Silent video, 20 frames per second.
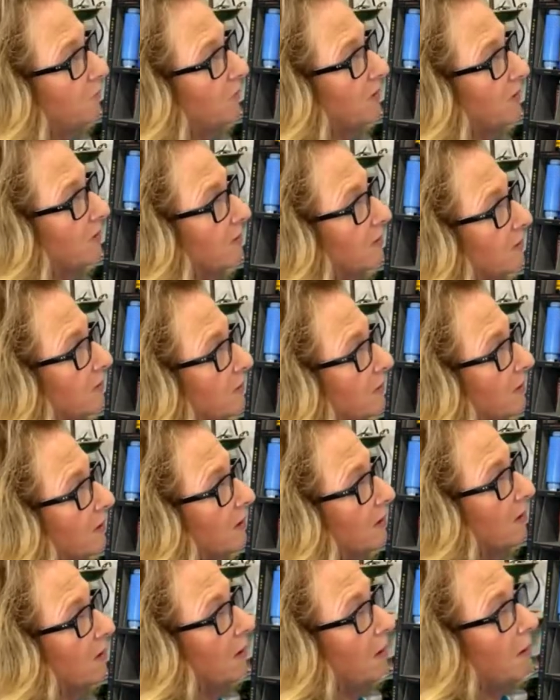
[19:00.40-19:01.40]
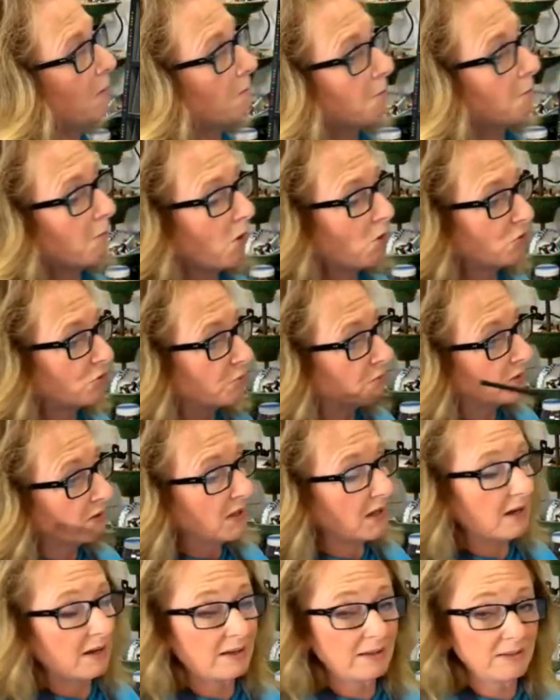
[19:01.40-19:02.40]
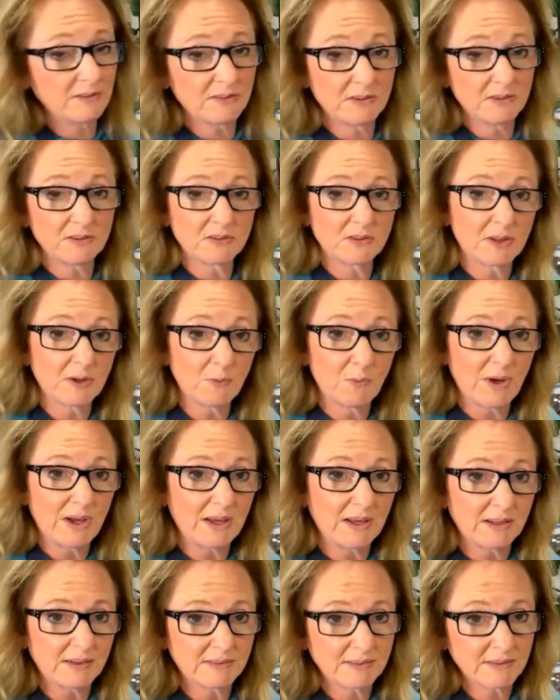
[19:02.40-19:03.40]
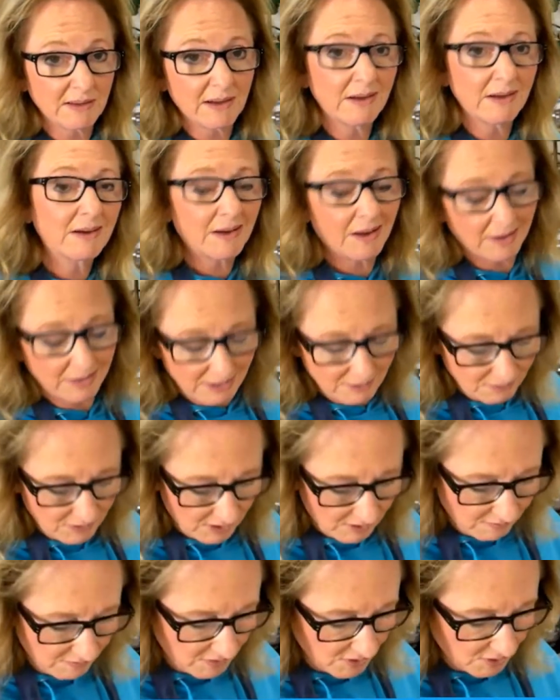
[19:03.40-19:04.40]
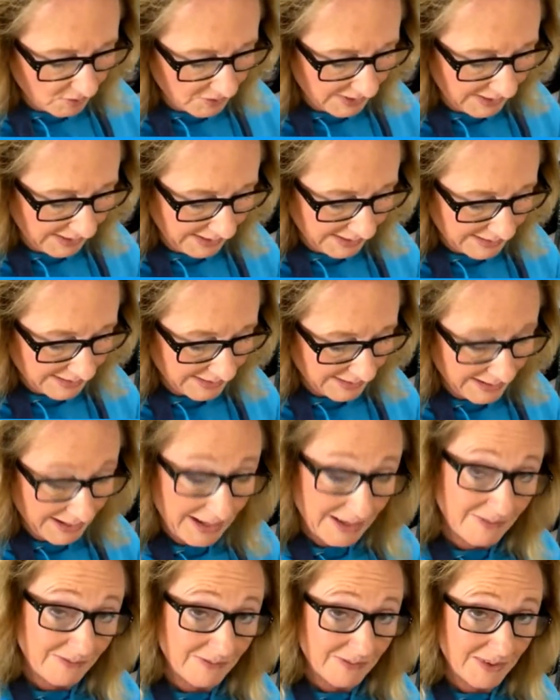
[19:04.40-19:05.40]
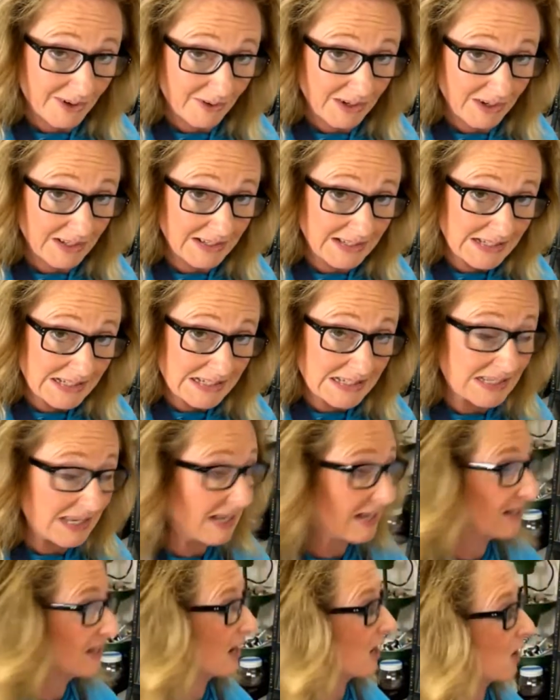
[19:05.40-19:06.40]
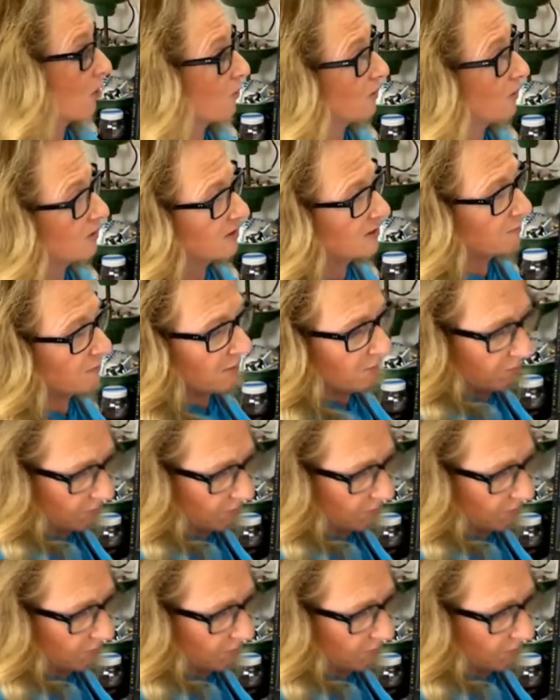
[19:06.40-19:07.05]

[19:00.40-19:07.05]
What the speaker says: with multiple lines, so that way it's kind of confusing. It's not very distinct and crisp.